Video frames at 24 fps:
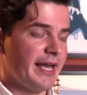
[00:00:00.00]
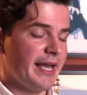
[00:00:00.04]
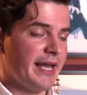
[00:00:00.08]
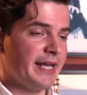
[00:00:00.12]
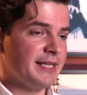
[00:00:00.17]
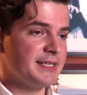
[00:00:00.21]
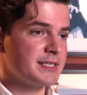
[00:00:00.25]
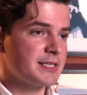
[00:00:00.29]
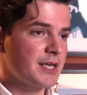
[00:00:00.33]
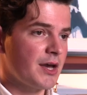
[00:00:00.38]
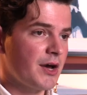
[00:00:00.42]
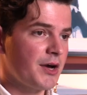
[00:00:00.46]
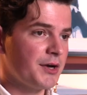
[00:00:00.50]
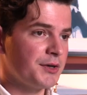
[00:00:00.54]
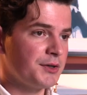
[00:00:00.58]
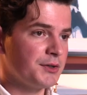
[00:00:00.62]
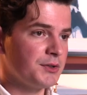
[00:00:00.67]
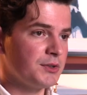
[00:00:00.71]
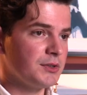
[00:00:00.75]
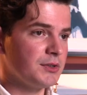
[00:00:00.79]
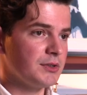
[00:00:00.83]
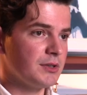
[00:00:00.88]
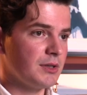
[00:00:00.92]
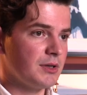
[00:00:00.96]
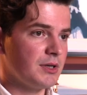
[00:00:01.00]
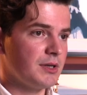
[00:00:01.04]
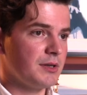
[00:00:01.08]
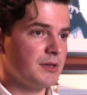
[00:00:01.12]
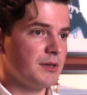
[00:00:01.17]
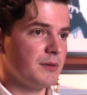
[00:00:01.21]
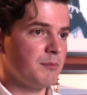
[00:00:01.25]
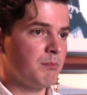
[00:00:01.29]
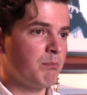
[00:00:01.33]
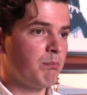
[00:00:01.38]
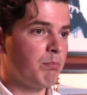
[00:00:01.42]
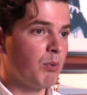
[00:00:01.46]
internal
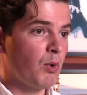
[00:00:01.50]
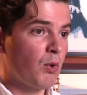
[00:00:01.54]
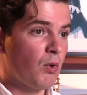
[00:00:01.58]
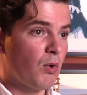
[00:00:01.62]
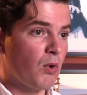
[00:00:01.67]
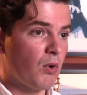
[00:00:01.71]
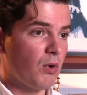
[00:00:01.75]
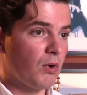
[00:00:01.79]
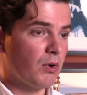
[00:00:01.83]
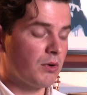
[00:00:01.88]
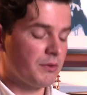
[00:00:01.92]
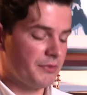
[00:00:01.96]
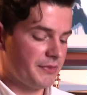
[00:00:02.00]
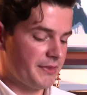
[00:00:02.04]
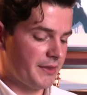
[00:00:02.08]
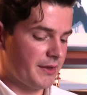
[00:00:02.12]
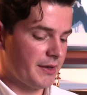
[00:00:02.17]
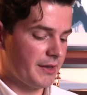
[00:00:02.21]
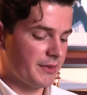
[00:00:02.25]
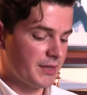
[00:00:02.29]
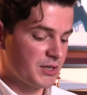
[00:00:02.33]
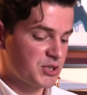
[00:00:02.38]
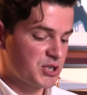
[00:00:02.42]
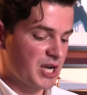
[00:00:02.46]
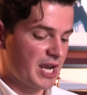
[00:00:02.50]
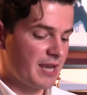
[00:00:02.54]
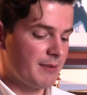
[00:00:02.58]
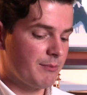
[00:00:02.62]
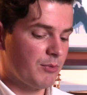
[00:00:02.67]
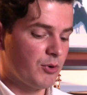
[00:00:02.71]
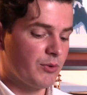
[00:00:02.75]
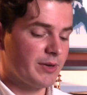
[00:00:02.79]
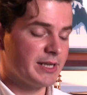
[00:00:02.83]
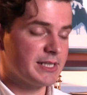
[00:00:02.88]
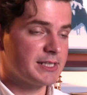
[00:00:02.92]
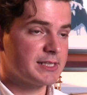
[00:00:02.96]
bore, the
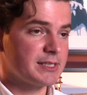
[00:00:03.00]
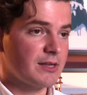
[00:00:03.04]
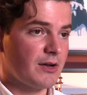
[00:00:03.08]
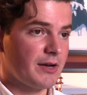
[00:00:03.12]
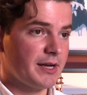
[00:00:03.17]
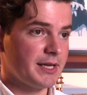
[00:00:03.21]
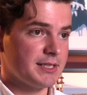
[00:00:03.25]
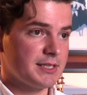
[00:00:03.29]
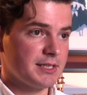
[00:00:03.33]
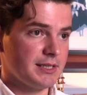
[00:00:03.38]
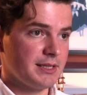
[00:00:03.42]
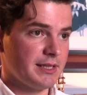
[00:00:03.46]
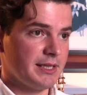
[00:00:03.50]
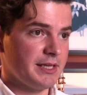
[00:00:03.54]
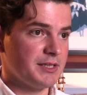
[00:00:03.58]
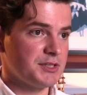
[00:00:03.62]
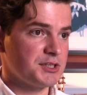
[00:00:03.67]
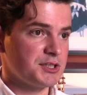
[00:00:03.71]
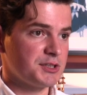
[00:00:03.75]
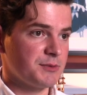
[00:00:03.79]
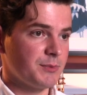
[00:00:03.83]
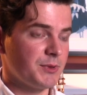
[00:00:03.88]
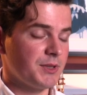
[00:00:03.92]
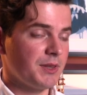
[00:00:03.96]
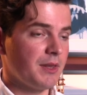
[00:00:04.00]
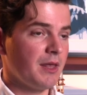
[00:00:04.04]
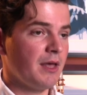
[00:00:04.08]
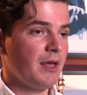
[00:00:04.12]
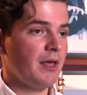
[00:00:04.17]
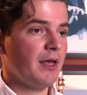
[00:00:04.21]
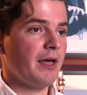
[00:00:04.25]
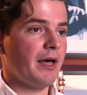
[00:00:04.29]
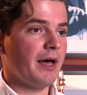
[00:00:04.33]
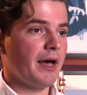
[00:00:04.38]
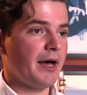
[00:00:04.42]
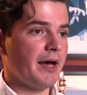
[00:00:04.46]
chamber inside the instrument.
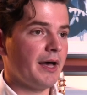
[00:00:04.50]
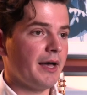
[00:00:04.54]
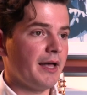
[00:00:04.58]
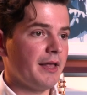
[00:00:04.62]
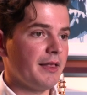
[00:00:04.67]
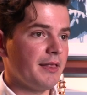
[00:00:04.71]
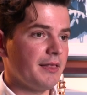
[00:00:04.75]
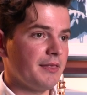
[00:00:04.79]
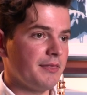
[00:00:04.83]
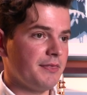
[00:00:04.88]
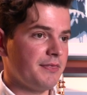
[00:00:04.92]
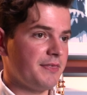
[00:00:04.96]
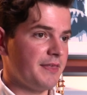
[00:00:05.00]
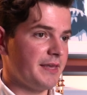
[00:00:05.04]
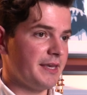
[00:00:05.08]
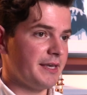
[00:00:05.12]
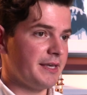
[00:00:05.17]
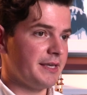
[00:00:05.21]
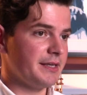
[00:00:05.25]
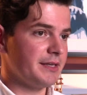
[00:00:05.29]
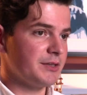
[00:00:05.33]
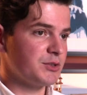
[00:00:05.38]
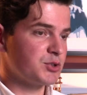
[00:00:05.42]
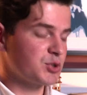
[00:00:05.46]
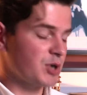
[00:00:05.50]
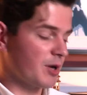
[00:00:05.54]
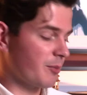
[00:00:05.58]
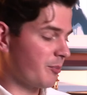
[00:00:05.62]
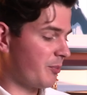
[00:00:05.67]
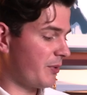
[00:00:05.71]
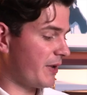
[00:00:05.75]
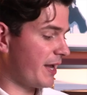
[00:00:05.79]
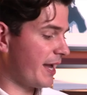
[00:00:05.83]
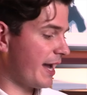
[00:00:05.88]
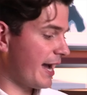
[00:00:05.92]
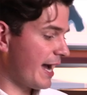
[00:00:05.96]
The
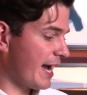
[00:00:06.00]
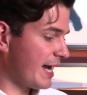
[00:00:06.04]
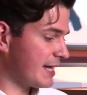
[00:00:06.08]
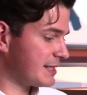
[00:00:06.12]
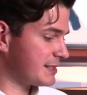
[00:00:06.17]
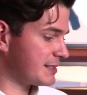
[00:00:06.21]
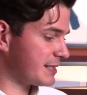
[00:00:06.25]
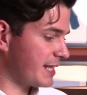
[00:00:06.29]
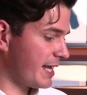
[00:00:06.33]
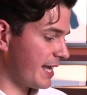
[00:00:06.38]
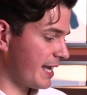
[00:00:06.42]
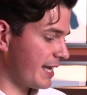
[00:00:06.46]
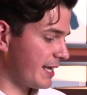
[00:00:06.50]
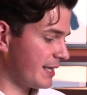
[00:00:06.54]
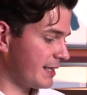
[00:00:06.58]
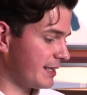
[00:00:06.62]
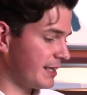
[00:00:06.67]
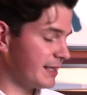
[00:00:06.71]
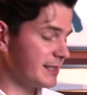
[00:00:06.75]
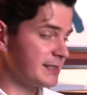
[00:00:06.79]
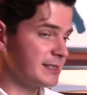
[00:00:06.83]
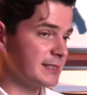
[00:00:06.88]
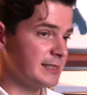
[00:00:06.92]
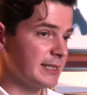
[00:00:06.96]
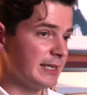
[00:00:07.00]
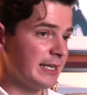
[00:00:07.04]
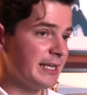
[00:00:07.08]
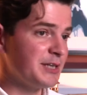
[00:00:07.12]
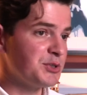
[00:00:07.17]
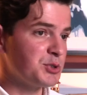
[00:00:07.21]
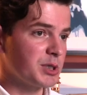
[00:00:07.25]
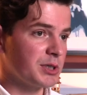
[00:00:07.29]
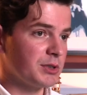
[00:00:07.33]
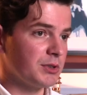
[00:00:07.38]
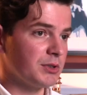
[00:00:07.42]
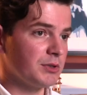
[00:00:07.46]
trumpet has a
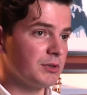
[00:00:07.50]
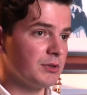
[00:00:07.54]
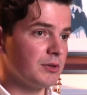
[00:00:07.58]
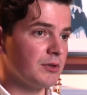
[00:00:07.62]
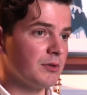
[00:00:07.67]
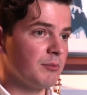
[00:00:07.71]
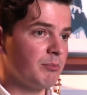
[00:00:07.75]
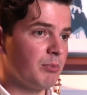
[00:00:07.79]
cylindrical